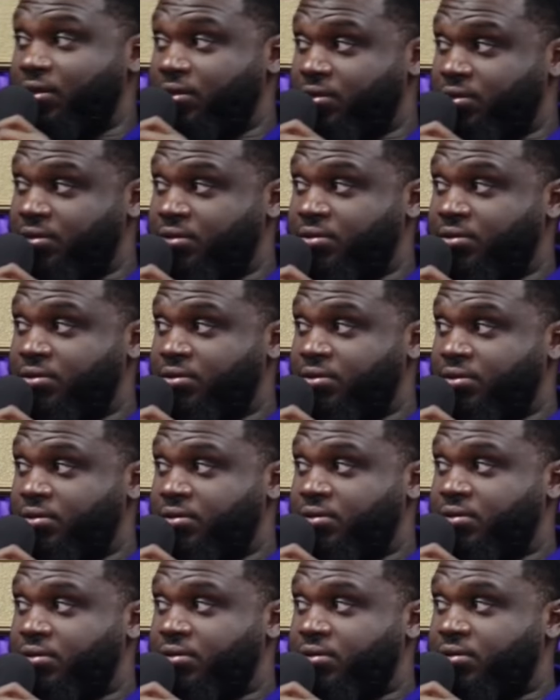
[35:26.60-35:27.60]
driveway? Oh
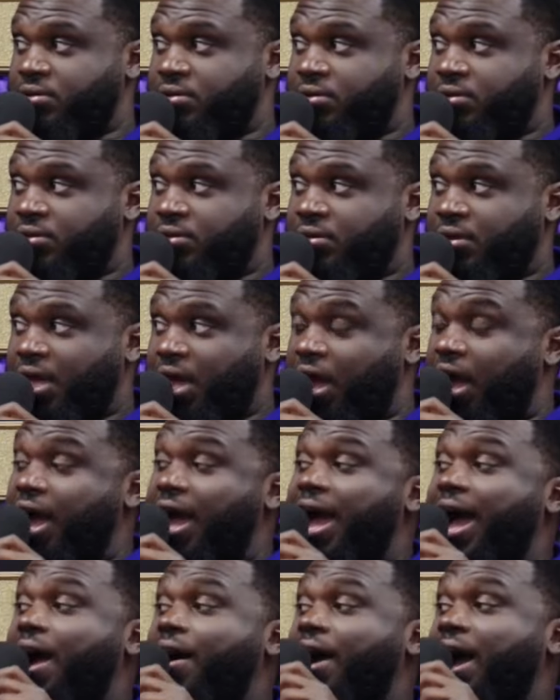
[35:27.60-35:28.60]
man, that's a hustle.
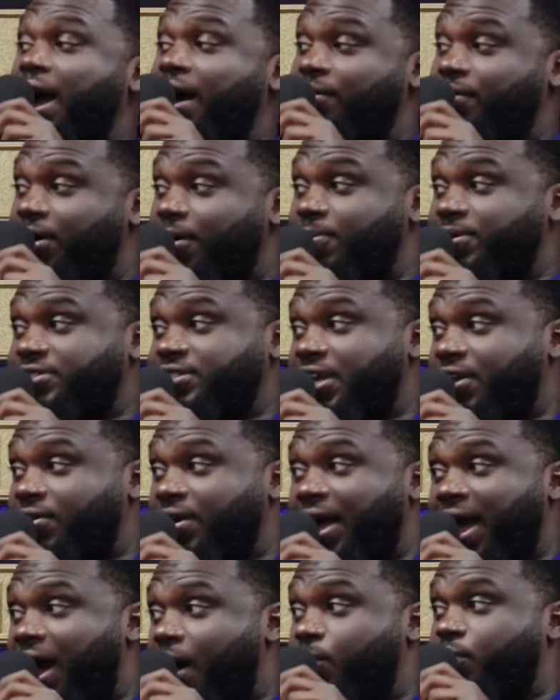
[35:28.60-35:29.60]
I, am gonna tell you,
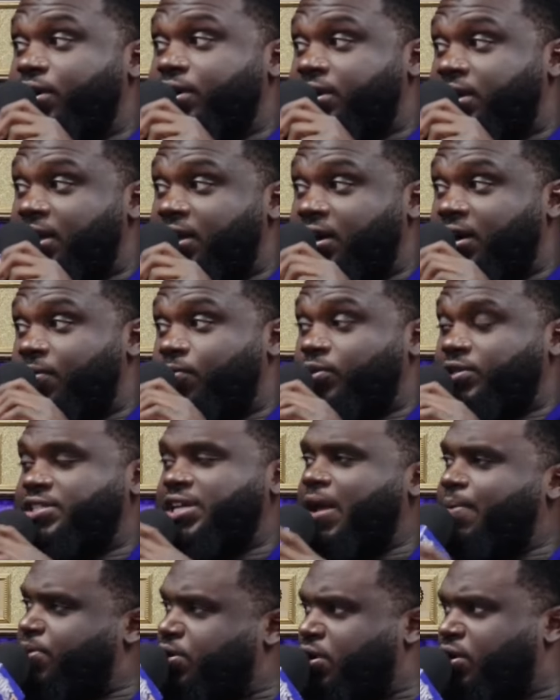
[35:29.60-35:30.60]
I would get up. What
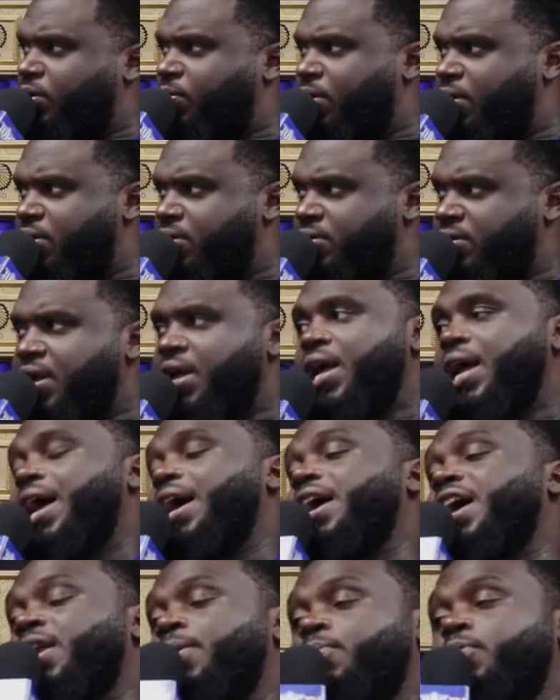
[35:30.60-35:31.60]
time you go to work? I
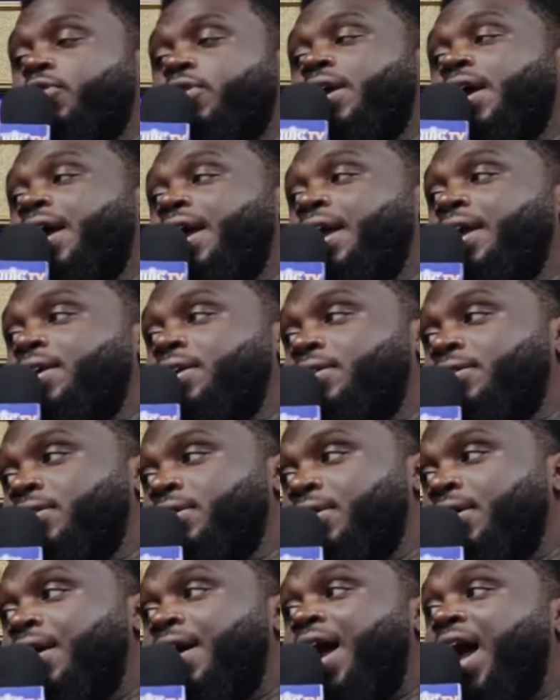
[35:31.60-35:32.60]
got to work at eight.
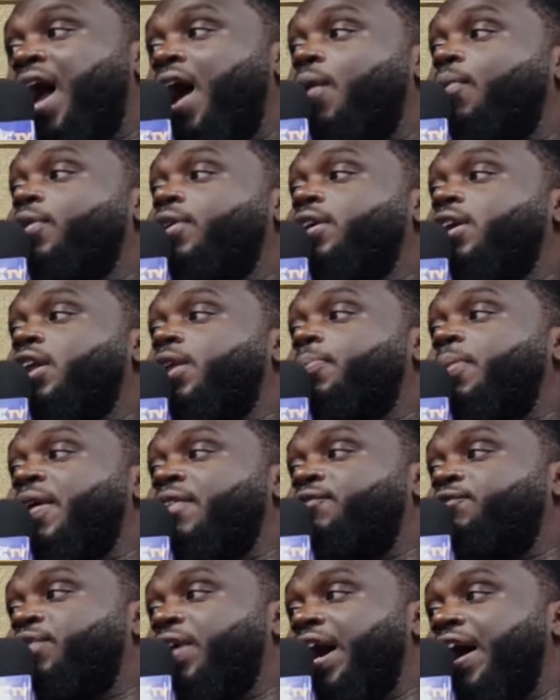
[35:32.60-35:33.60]
I would get up
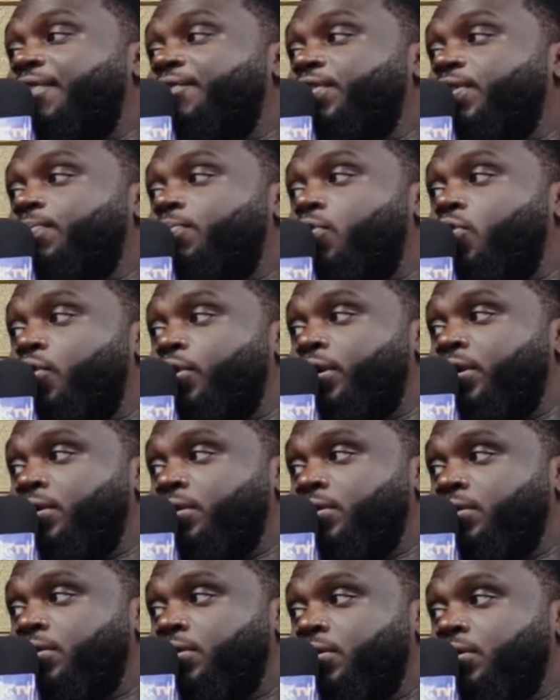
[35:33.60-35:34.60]
at five in the morning
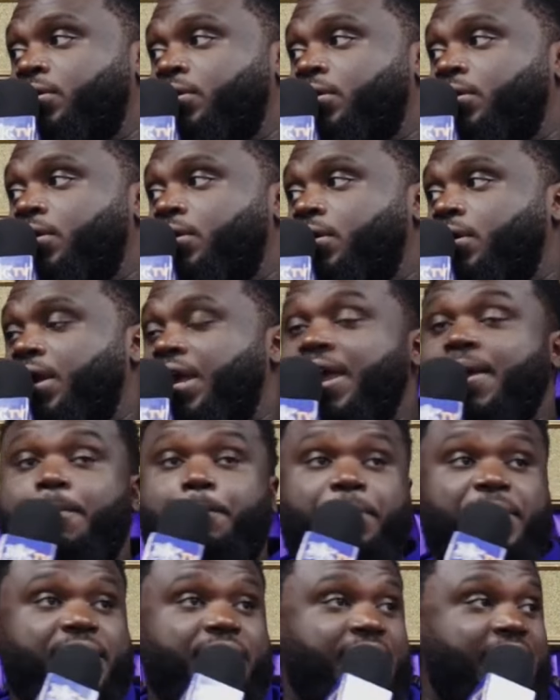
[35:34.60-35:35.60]
yeah. and
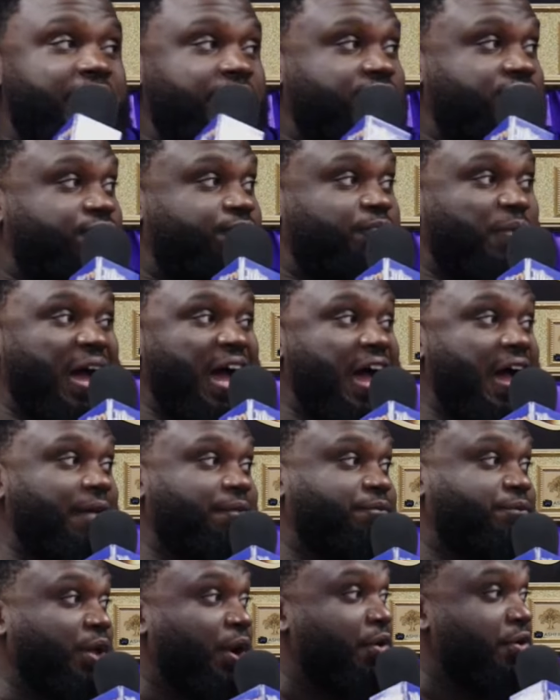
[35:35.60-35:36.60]
be at five
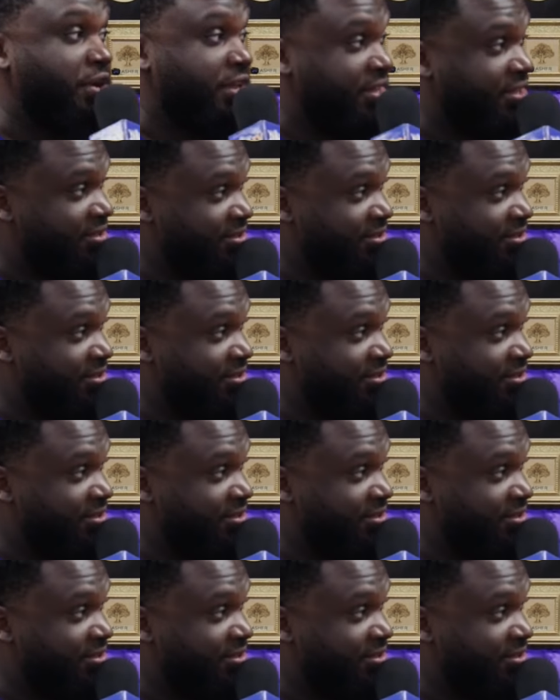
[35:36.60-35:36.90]
thirty.